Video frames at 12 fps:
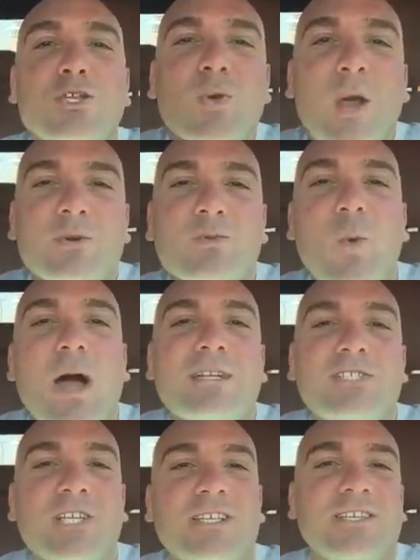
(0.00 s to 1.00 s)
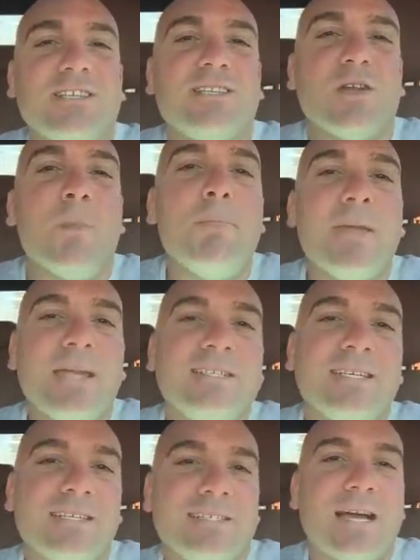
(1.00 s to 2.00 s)
So I was watching this
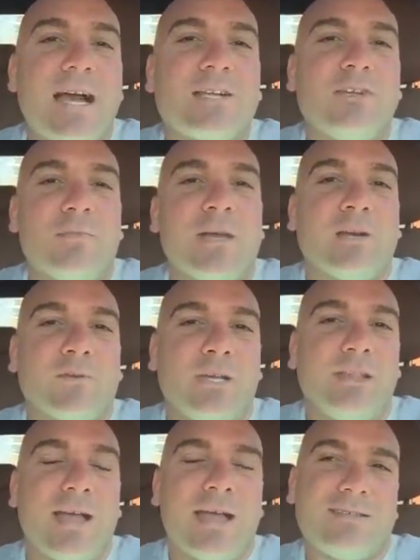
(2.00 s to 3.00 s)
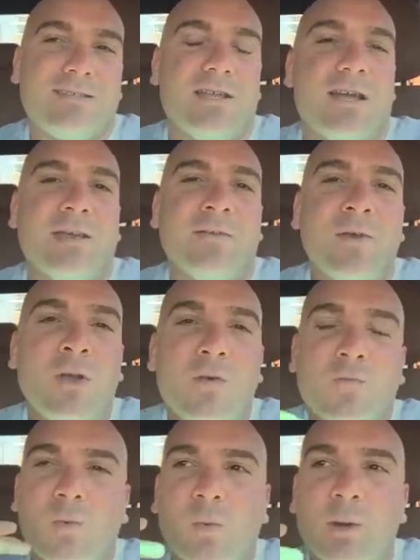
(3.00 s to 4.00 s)
amazing documentary last night
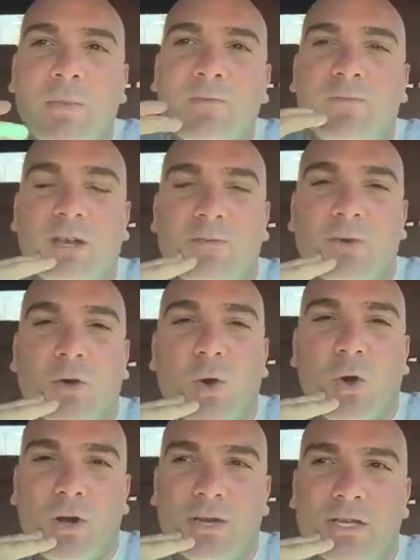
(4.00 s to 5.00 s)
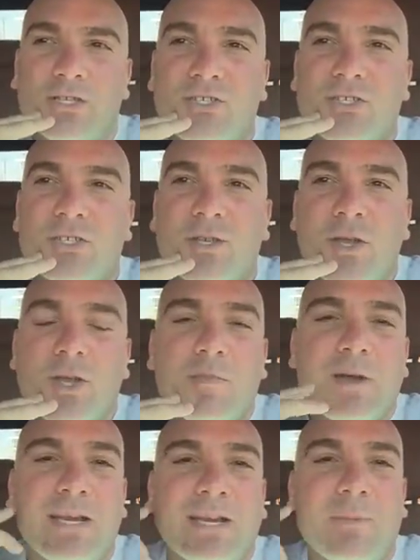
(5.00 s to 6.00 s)
from one of my favorite artists
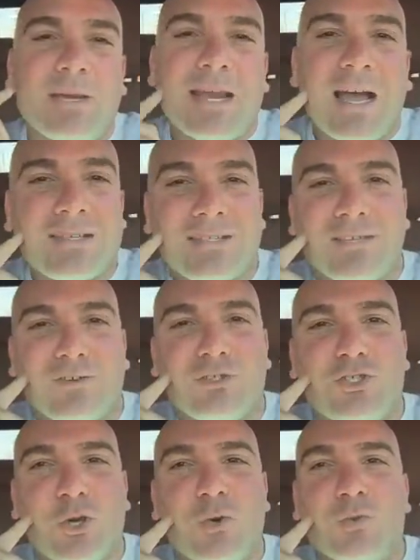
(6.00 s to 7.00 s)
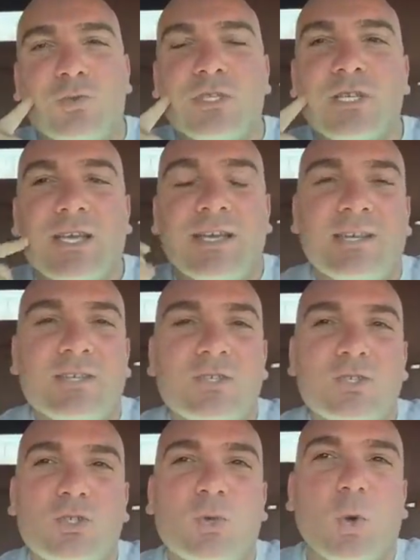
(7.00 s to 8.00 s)
by the name of Nasir Jones, and his
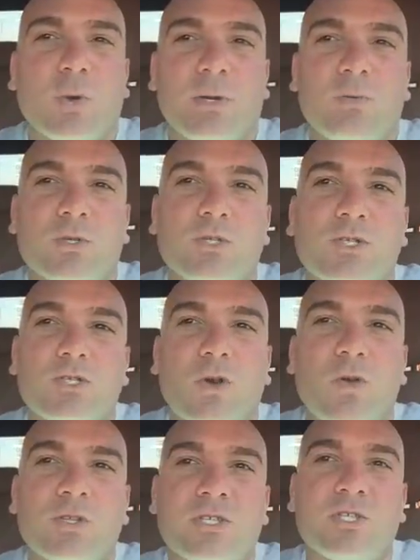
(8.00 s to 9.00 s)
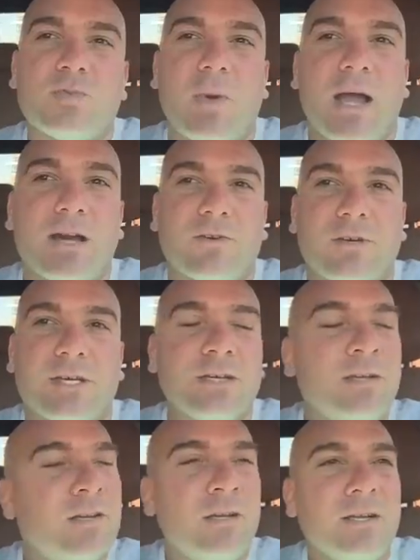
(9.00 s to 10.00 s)
story was so inspiring.
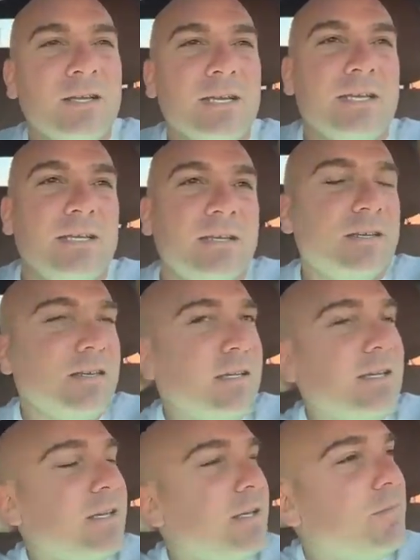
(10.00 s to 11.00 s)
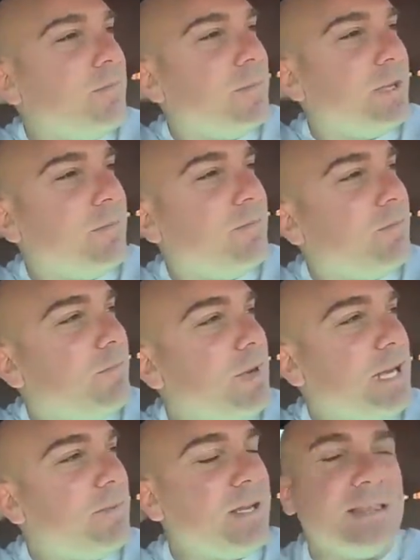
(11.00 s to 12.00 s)
It it it it
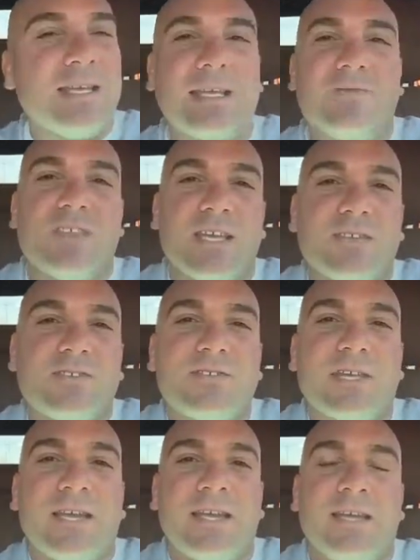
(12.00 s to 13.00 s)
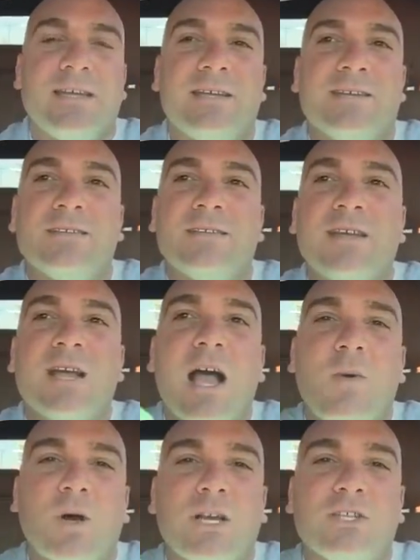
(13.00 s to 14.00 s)
made me think of this and
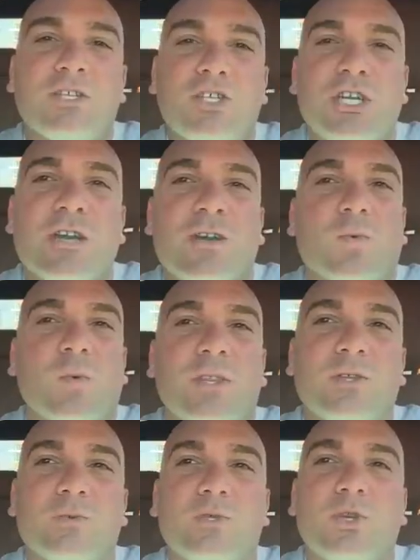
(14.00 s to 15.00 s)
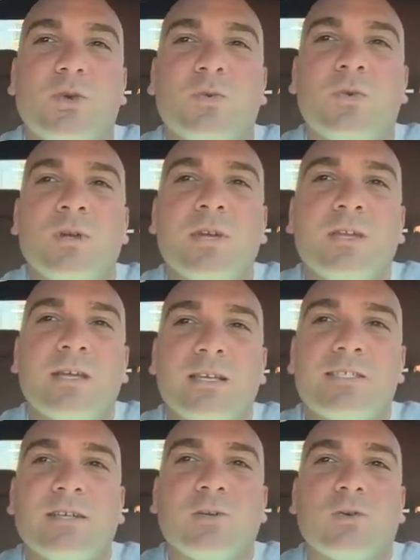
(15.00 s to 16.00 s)
I wanted to share it with you. So
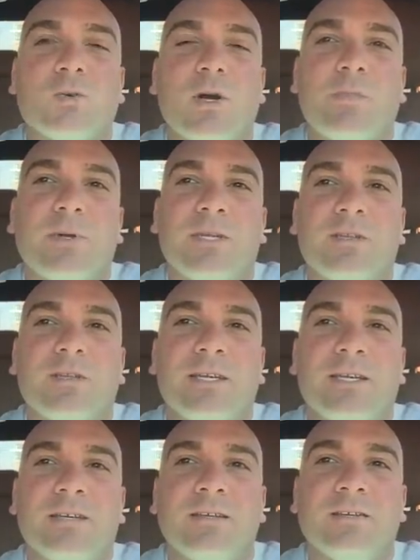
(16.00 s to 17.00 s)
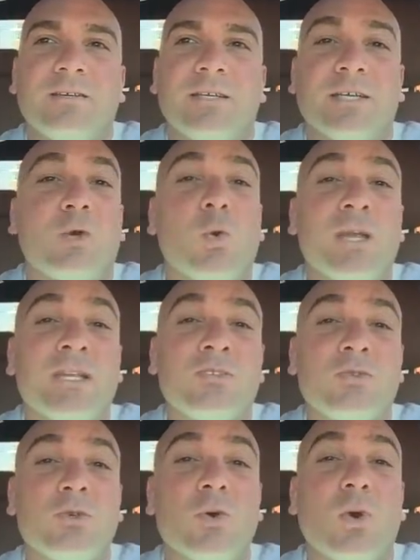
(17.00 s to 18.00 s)
Nasir grew up in in in Queens,
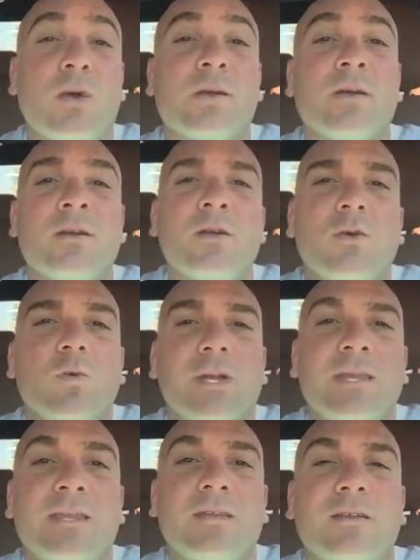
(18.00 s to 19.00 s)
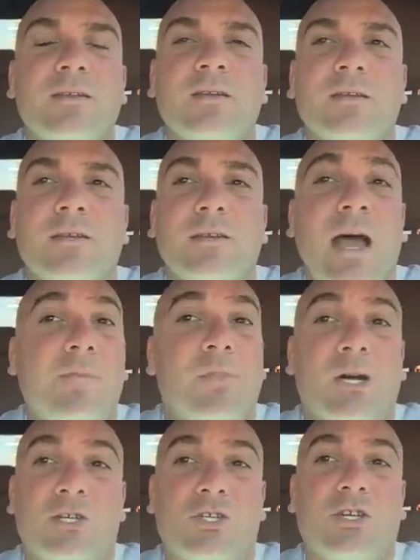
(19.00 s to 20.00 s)
New York with not
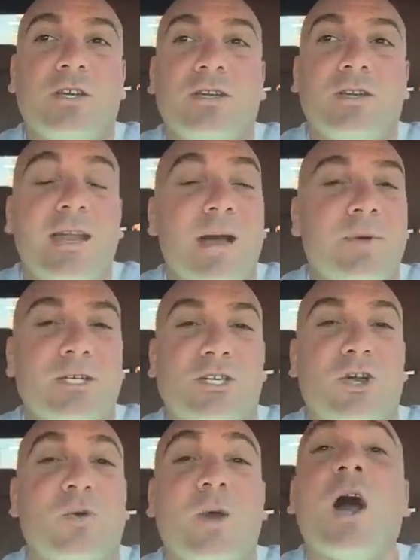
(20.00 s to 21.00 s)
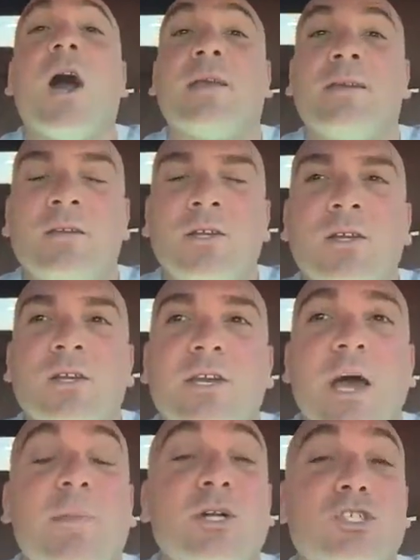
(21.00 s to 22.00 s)
much not much going on.
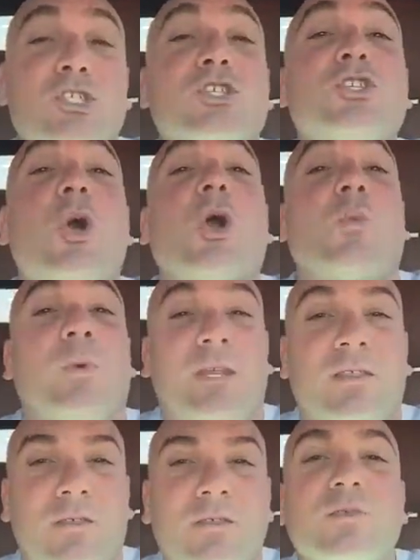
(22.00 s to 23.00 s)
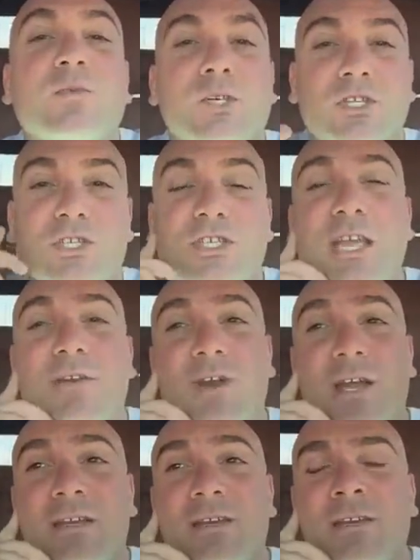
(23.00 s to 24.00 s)
Not much to start with, we should say,
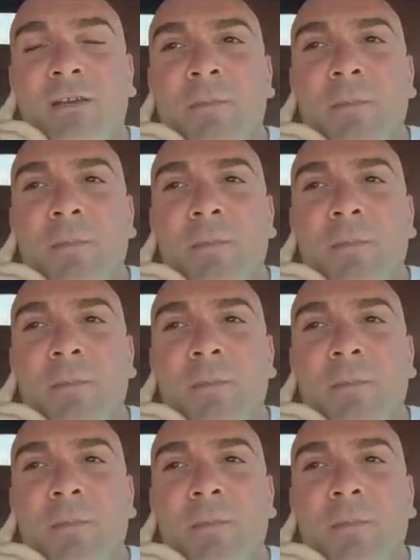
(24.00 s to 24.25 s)
right?